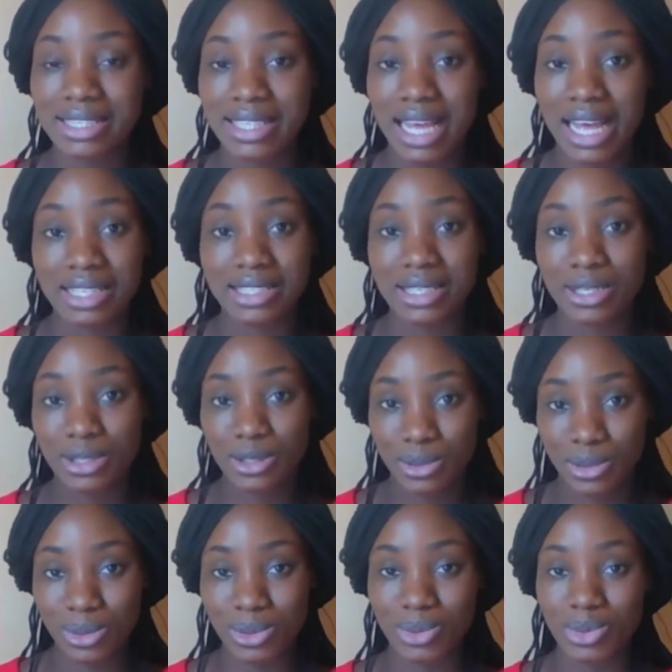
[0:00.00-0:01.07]
task
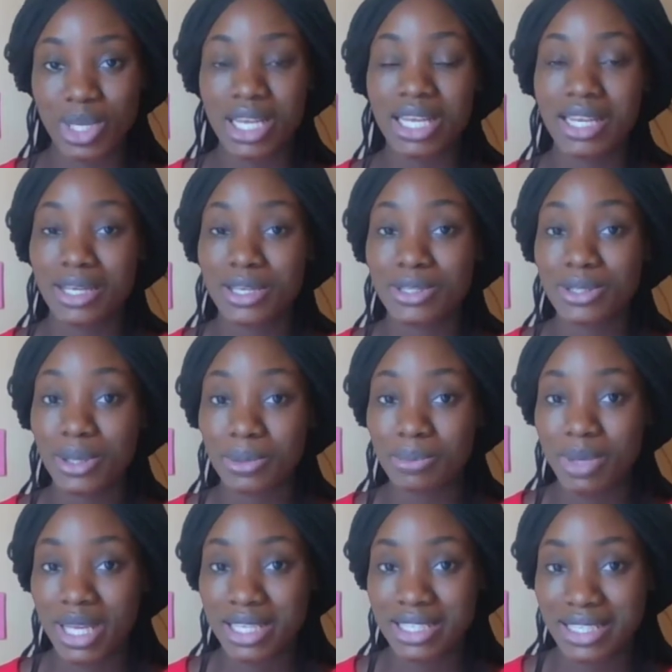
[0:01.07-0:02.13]
2. It's on
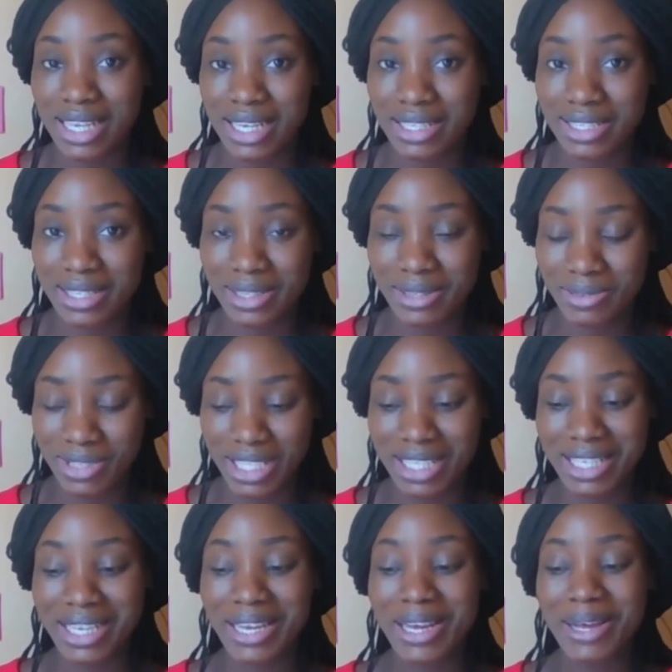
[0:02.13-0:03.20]
page 93.
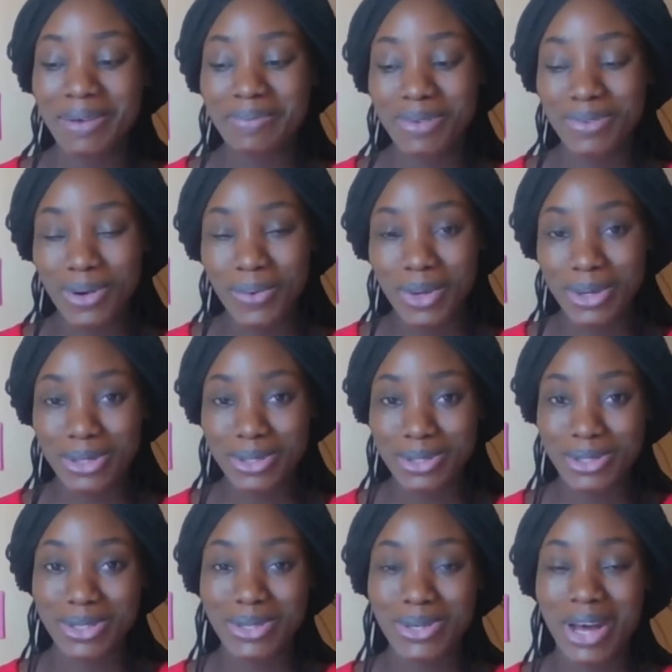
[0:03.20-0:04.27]
Before we
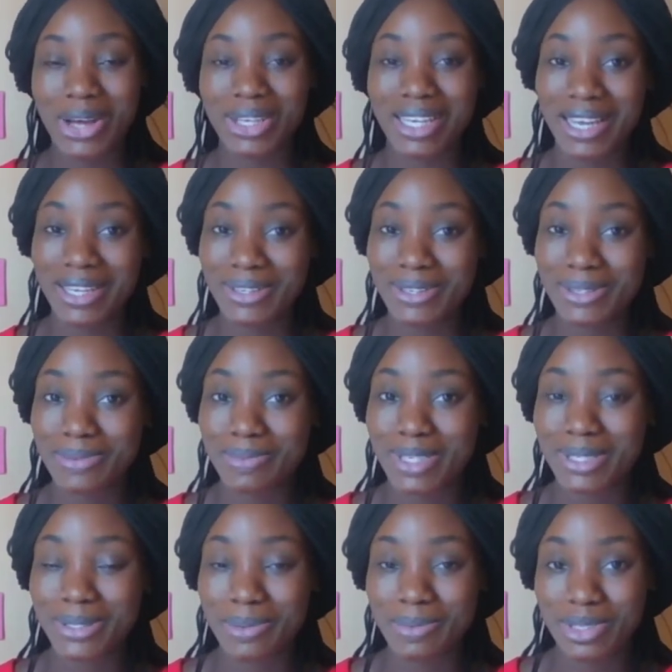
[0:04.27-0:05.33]
continue, I'd like you to
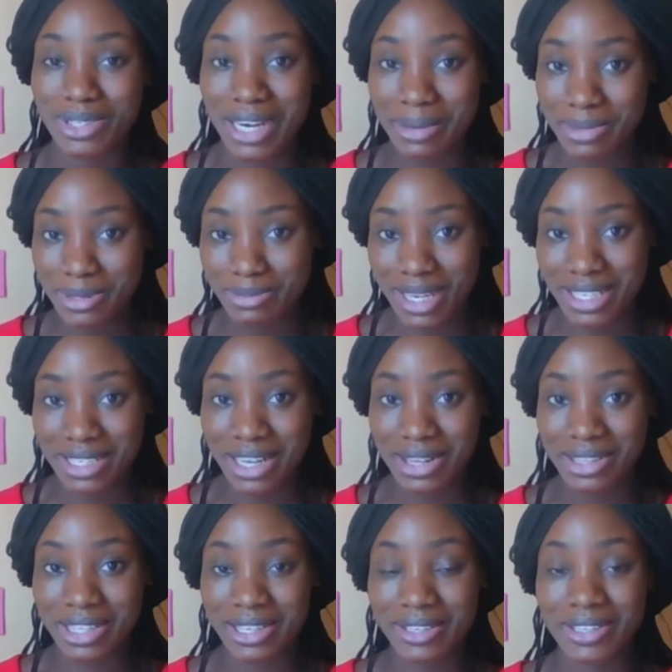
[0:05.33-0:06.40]
please subscribe to my
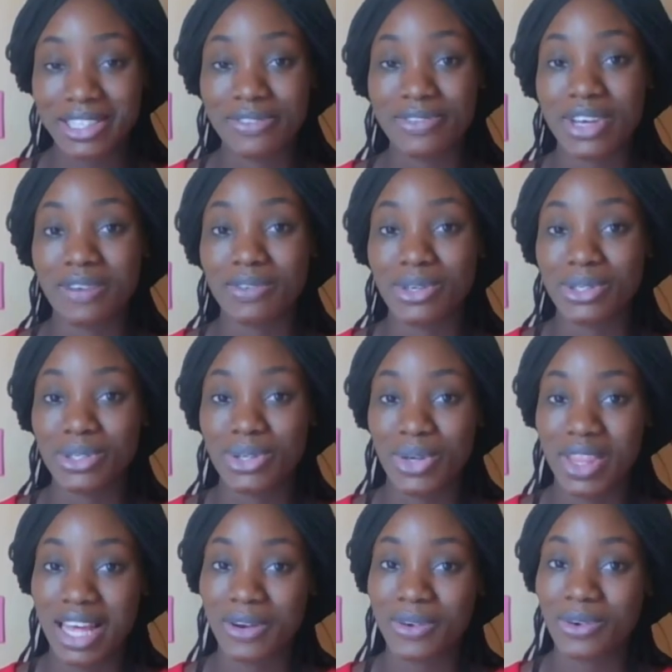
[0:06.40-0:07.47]
channel if you have not
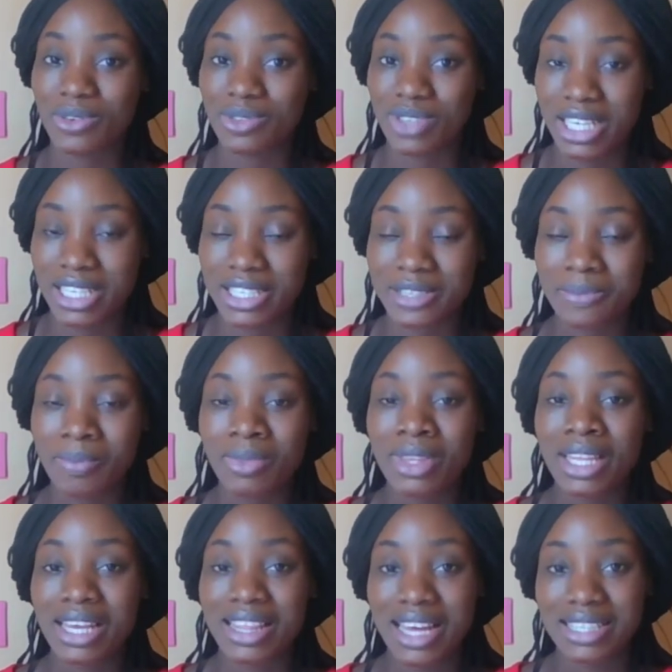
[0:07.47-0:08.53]
done that already.
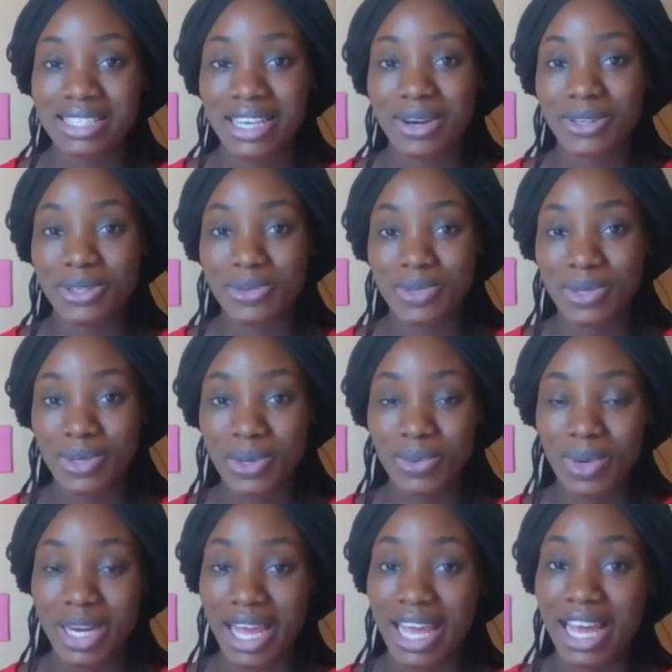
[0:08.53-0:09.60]
That's how you will know
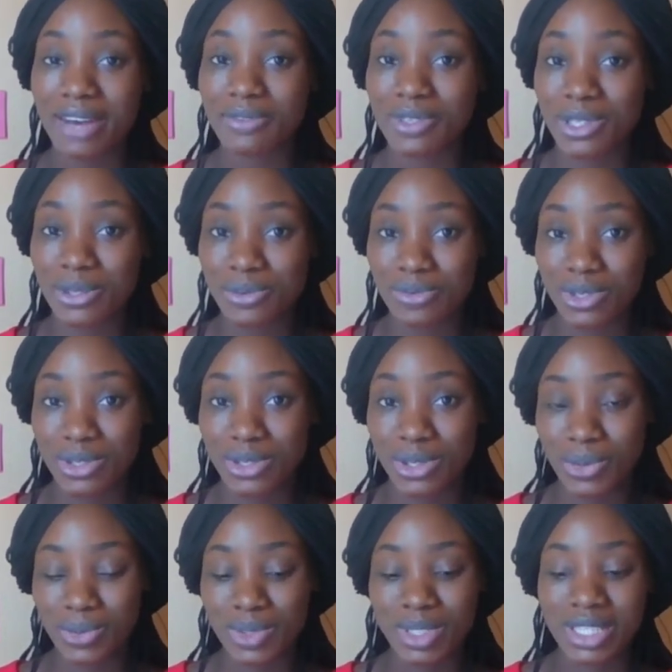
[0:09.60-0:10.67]
when I have new
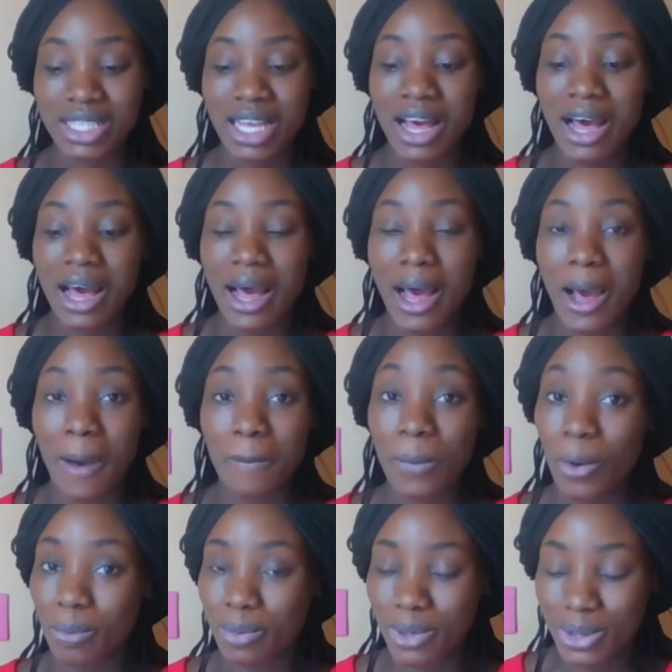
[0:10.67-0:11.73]
videos
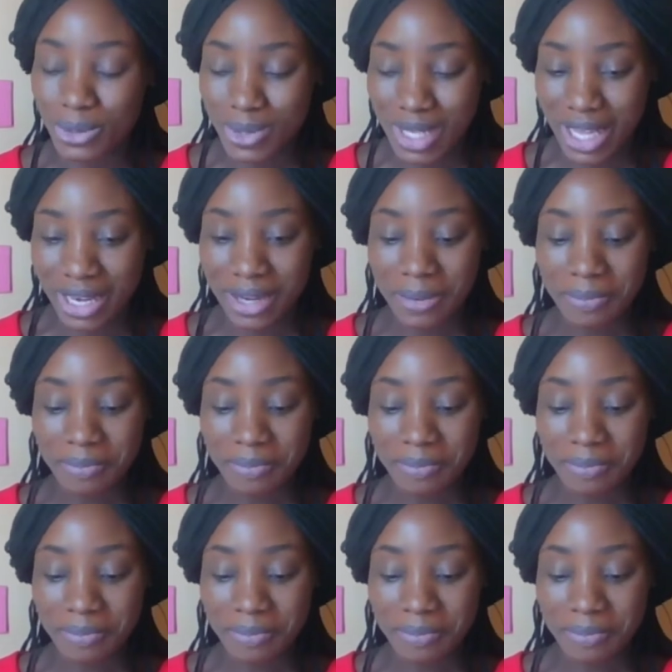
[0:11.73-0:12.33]
uploaded.